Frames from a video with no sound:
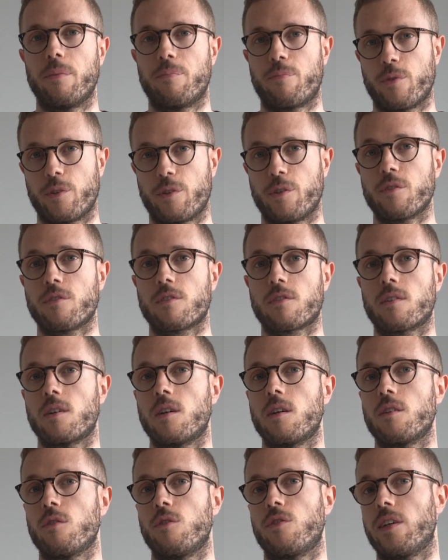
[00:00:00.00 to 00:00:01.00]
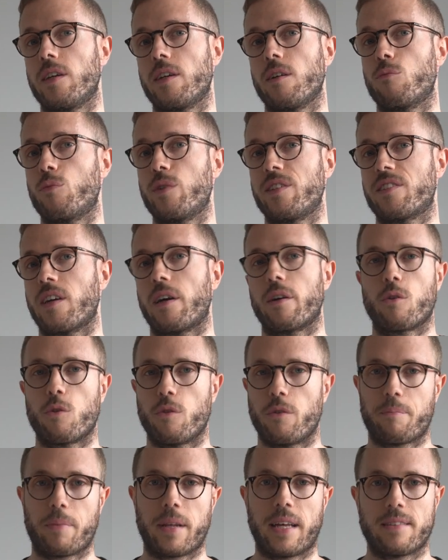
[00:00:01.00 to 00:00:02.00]
produced using
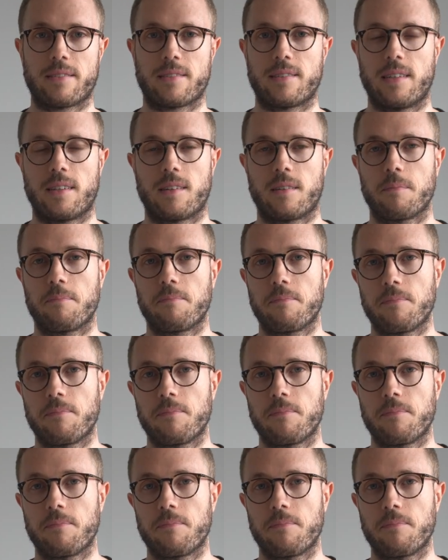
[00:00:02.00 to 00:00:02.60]
recycled plastic.